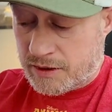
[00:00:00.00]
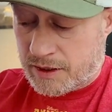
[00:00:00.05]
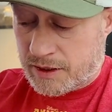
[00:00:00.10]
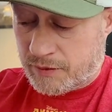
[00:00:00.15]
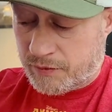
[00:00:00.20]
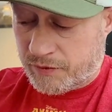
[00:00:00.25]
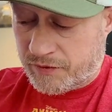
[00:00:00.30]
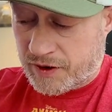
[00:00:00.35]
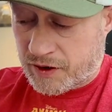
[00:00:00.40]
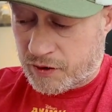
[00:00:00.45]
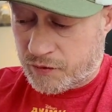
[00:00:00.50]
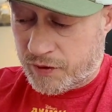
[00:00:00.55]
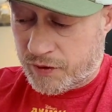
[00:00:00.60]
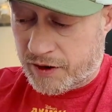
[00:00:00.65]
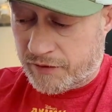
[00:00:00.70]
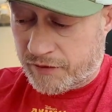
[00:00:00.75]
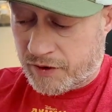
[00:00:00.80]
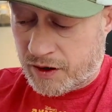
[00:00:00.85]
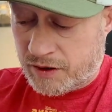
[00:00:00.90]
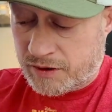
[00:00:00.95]
And we've got
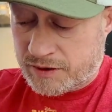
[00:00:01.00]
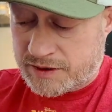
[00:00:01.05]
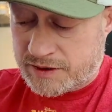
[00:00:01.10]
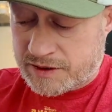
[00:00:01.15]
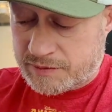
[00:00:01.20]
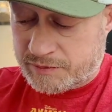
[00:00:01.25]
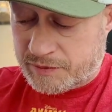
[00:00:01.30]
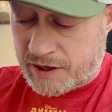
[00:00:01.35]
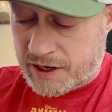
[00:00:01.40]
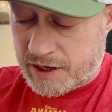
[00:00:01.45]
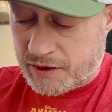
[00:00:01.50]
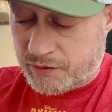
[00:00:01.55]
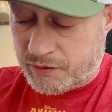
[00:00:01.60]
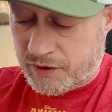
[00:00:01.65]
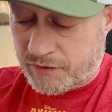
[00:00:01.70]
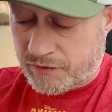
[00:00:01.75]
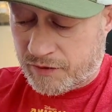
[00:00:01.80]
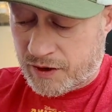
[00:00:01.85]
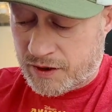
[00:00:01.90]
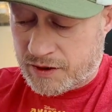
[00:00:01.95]
Queen of Hearts. Behind
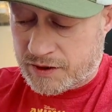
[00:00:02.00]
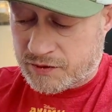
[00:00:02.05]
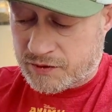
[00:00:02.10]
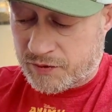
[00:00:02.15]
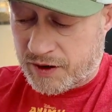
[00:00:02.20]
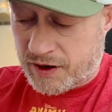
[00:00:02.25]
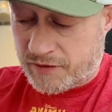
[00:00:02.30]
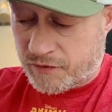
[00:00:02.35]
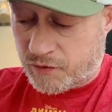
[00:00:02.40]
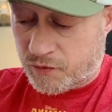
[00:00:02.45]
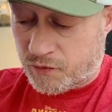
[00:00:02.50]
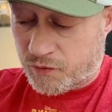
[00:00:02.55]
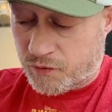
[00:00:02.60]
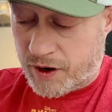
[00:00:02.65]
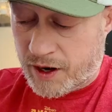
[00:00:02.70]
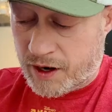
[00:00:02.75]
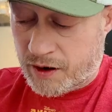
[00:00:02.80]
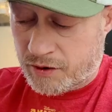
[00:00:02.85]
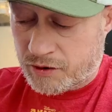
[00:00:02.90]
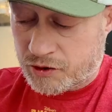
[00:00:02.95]
Queen of Hearts, we have a
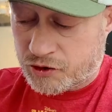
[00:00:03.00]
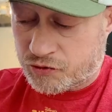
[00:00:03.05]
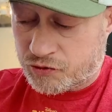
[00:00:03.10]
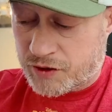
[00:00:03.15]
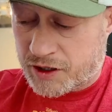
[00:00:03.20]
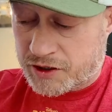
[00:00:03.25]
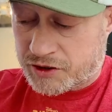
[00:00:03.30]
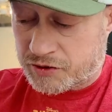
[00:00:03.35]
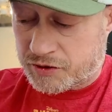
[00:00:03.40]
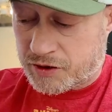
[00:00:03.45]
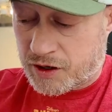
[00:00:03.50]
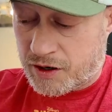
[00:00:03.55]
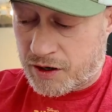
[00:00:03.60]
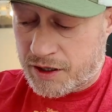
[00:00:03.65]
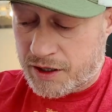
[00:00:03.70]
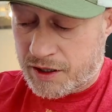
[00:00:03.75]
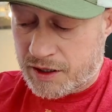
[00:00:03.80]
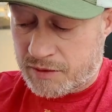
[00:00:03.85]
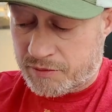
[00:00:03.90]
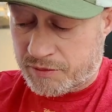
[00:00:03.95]
rare Treasure
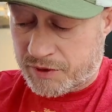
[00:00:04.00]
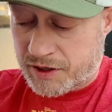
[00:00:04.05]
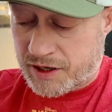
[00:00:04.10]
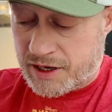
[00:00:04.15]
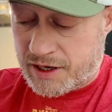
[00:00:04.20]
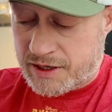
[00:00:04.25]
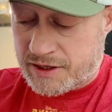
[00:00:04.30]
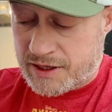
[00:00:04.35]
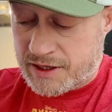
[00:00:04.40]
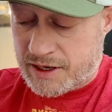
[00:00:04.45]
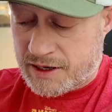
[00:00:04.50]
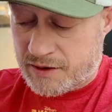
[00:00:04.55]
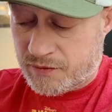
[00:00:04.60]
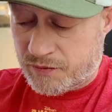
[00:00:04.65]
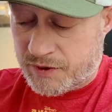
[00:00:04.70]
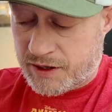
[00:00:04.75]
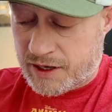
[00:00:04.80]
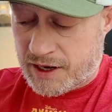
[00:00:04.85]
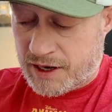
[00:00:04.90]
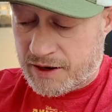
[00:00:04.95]
Guardian. And behind that,
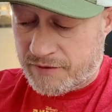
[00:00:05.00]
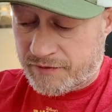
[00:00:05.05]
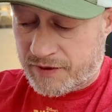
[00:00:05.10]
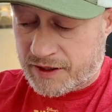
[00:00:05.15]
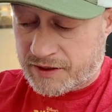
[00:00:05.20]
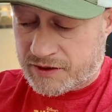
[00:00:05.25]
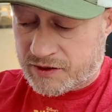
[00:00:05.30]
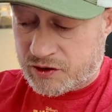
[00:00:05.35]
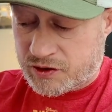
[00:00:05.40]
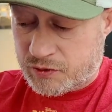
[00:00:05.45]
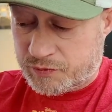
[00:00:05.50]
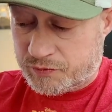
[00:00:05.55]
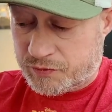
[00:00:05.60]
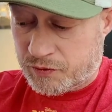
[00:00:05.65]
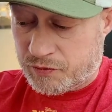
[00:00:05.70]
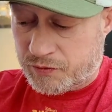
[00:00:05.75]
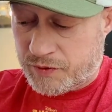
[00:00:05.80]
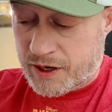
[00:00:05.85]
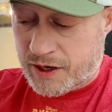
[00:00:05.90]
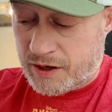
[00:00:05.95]
we have a super
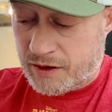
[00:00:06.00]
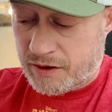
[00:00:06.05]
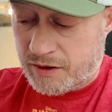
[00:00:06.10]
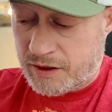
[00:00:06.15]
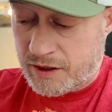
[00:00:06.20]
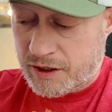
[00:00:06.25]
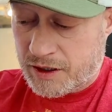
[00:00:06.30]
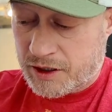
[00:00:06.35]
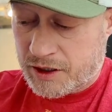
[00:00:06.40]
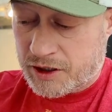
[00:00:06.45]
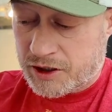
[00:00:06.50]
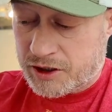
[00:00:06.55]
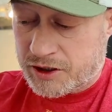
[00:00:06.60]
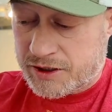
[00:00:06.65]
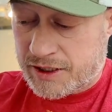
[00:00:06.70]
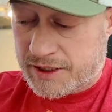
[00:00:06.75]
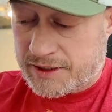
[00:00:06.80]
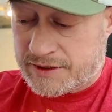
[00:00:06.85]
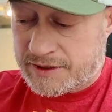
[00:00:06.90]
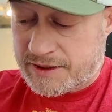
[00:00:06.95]
rare
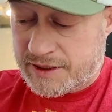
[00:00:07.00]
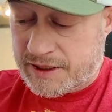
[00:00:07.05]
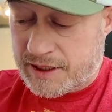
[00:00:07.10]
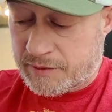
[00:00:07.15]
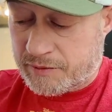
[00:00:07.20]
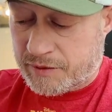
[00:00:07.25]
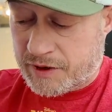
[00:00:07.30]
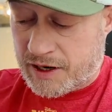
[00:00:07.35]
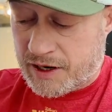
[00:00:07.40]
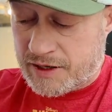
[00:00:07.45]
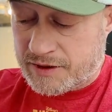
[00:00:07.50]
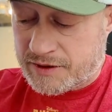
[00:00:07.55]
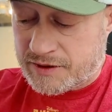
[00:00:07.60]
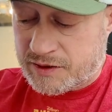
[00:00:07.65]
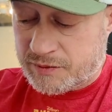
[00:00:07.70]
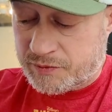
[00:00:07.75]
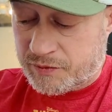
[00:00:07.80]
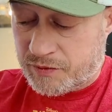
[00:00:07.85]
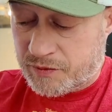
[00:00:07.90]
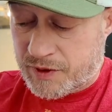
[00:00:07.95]
Shenzi. And behind the
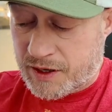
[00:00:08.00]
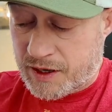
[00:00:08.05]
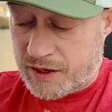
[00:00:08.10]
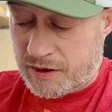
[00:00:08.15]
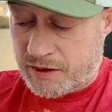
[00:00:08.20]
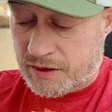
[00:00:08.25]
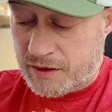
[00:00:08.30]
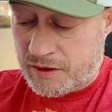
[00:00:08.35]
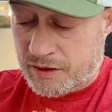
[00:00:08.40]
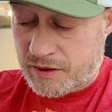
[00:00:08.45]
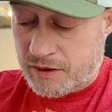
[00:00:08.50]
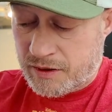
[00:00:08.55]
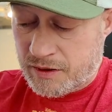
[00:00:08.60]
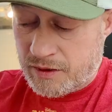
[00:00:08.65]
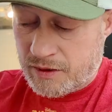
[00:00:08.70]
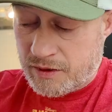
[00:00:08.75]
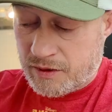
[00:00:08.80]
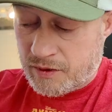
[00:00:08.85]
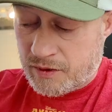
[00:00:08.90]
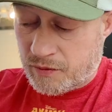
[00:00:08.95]
super rare,
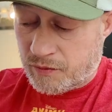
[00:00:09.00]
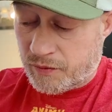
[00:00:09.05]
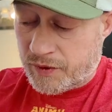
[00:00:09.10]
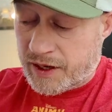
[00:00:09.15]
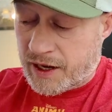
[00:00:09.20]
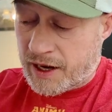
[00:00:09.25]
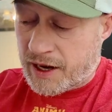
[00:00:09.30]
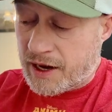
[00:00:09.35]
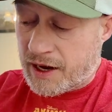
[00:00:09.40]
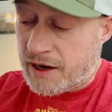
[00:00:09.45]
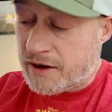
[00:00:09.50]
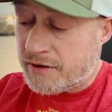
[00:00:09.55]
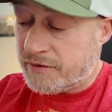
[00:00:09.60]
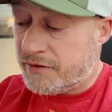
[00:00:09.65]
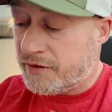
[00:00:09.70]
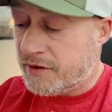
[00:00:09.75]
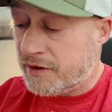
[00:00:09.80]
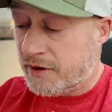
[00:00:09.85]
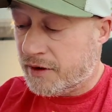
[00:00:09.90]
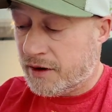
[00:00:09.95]
we
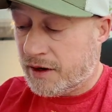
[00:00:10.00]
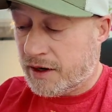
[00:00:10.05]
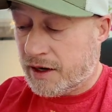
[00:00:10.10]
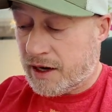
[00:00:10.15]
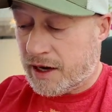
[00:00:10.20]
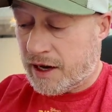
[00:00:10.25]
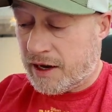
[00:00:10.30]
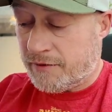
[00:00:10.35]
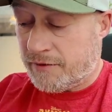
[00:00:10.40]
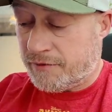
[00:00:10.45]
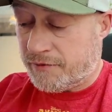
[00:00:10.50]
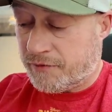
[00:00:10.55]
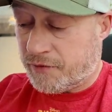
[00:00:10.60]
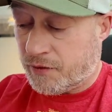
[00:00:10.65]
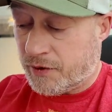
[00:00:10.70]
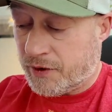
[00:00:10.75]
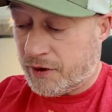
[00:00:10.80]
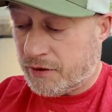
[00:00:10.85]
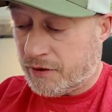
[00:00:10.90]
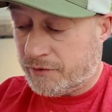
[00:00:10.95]
have a
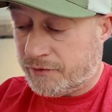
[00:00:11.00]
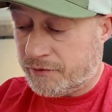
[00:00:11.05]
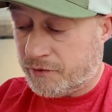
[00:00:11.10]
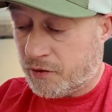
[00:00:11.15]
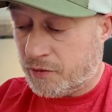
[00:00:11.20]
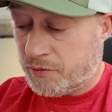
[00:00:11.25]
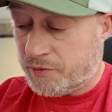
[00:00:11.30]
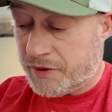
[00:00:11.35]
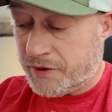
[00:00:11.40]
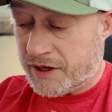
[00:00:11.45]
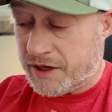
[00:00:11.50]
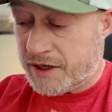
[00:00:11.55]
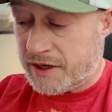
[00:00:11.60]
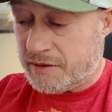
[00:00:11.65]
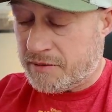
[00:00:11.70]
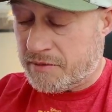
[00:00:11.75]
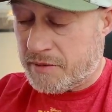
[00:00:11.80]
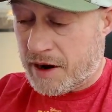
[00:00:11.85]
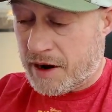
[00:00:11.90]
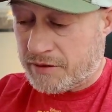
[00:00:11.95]
foil
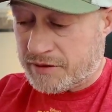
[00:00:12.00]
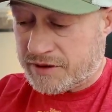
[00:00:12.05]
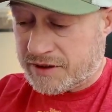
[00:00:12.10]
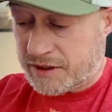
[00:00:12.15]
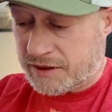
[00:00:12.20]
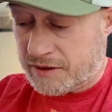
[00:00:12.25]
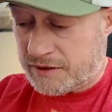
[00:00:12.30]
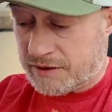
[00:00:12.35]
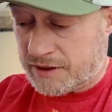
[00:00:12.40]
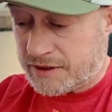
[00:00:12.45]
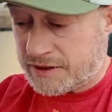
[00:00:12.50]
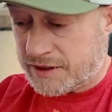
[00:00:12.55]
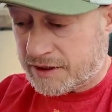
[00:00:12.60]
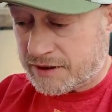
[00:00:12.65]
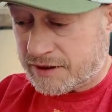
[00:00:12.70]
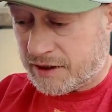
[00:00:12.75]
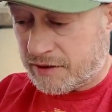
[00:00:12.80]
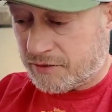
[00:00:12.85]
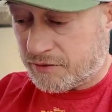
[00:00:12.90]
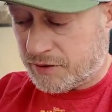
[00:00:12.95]
Forbidden Mountain. That's
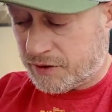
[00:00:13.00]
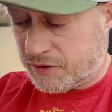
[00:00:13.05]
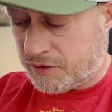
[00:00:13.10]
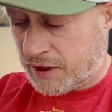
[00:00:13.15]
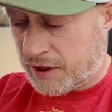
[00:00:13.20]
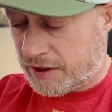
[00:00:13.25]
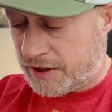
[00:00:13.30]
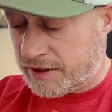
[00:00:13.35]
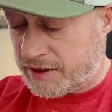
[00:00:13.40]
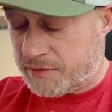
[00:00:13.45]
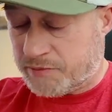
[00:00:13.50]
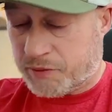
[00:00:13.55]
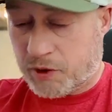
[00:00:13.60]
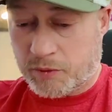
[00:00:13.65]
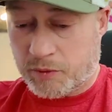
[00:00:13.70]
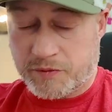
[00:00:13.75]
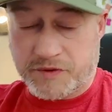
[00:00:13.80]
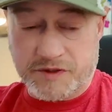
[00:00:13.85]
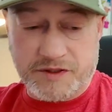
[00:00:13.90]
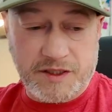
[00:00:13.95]
actually a really good. I like the
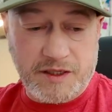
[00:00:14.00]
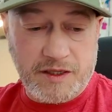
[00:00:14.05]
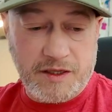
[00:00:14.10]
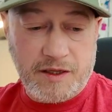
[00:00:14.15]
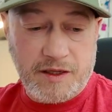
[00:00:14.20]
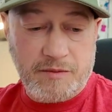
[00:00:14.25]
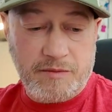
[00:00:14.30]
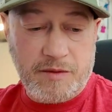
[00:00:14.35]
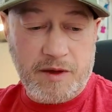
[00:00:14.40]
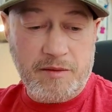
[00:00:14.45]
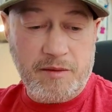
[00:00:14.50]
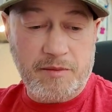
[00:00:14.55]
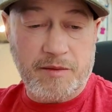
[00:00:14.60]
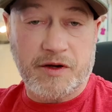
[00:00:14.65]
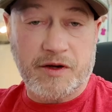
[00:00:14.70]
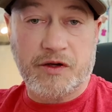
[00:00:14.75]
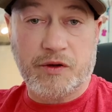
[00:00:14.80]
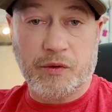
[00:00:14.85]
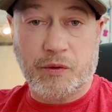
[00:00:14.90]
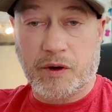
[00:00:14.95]
purples. Maybe I'm a
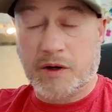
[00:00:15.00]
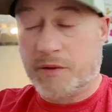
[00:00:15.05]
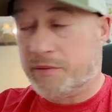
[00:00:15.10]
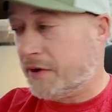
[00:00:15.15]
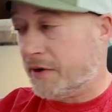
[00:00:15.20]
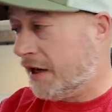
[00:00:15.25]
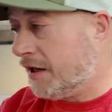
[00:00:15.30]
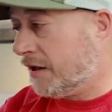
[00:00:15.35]
dork, but I